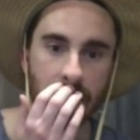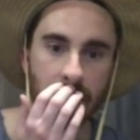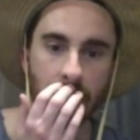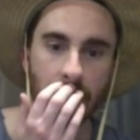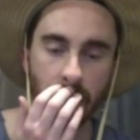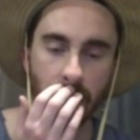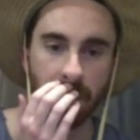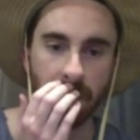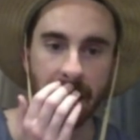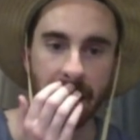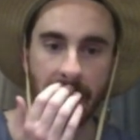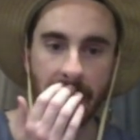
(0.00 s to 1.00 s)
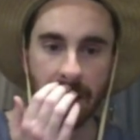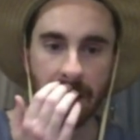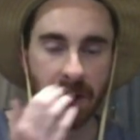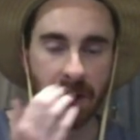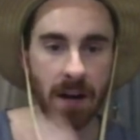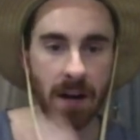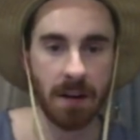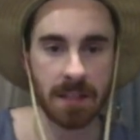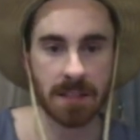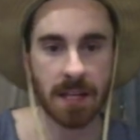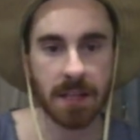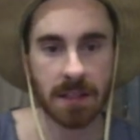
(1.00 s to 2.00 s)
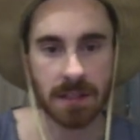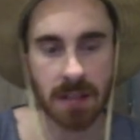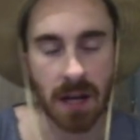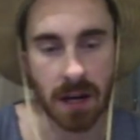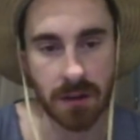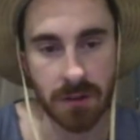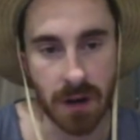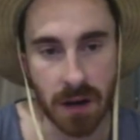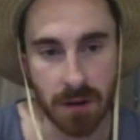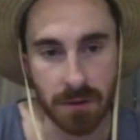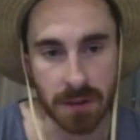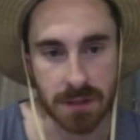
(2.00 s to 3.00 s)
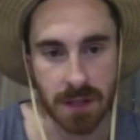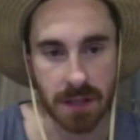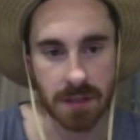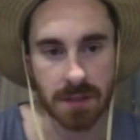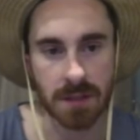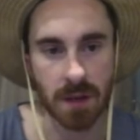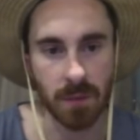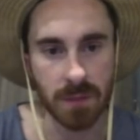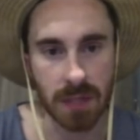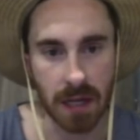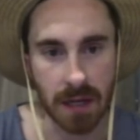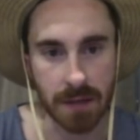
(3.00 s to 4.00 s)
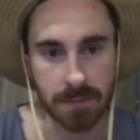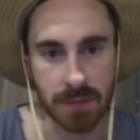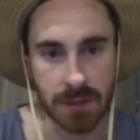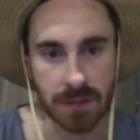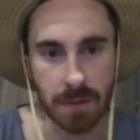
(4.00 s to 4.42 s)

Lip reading: oh man, I don't know how I say this. I don't know how I want to say this. Sometimes